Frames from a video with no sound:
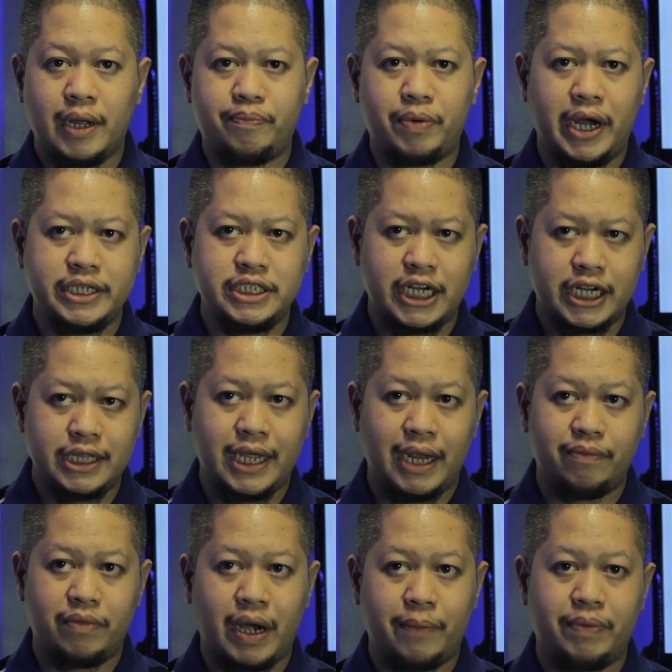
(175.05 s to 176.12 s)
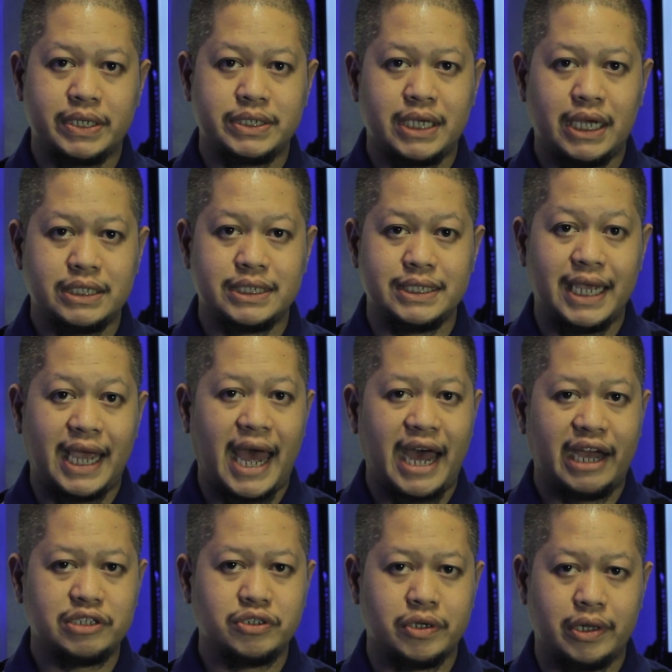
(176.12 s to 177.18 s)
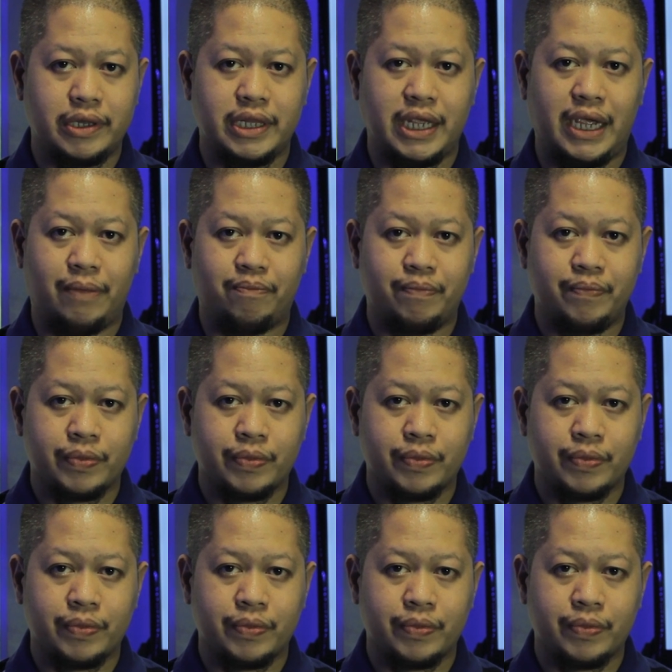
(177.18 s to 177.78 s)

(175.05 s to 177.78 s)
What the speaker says: The project name represents the actual name